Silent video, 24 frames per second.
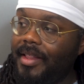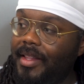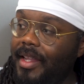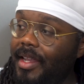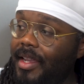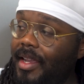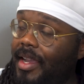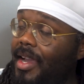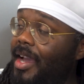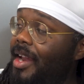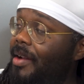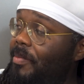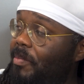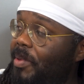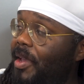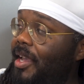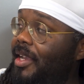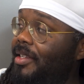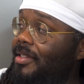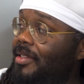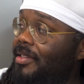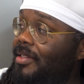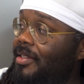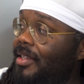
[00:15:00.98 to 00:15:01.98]
I think it kind of
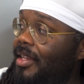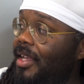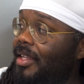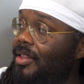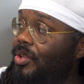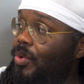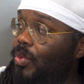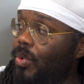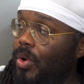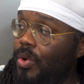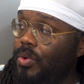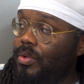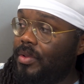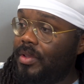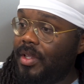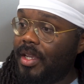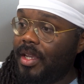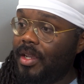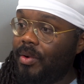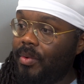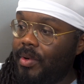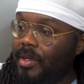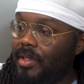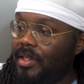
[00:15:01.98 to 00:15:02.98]
pays into like the woke
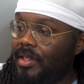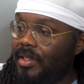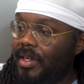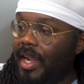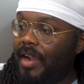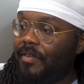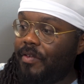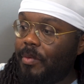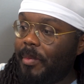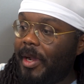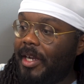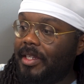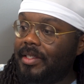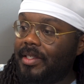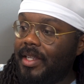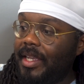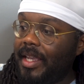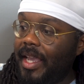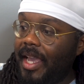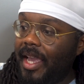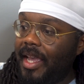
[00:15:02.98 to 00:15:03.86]
thing where everybody's like